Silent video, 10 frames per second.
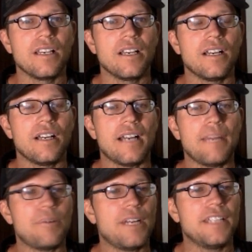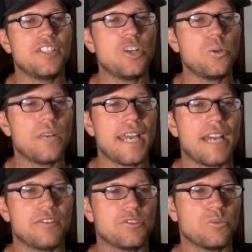I probably don't
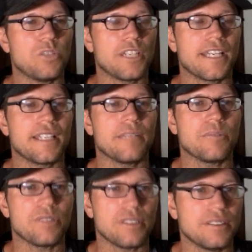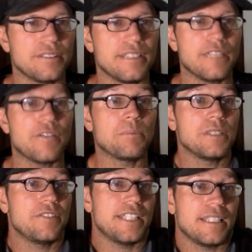have to work anymore if I'm
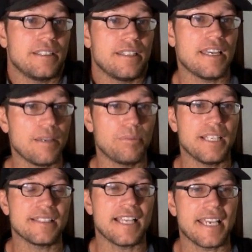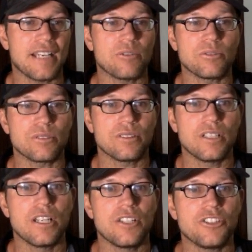living in a place like Ecuador.
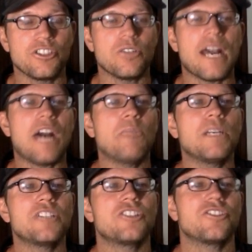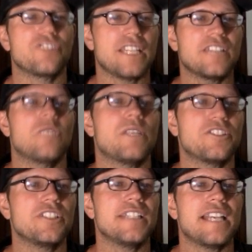How much? So that's the
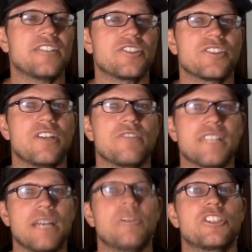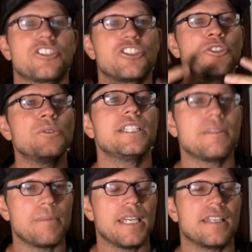question you need to ask yourself, is how much do you need
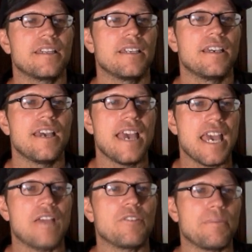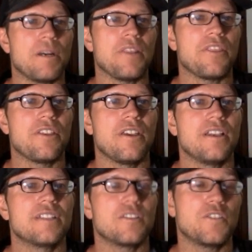to make every month
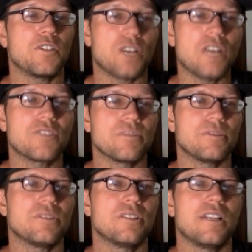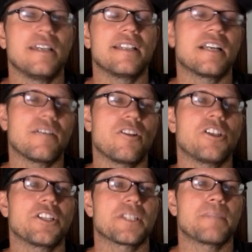to feel comfortable to cover all
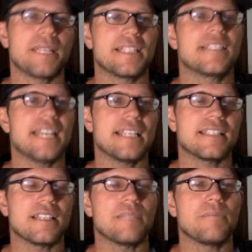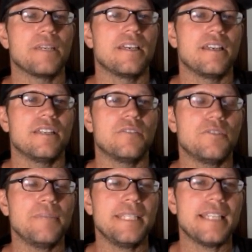your expenses and some? And
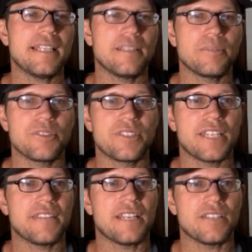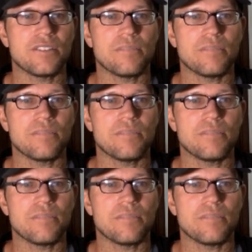for me, that number is 10,000 a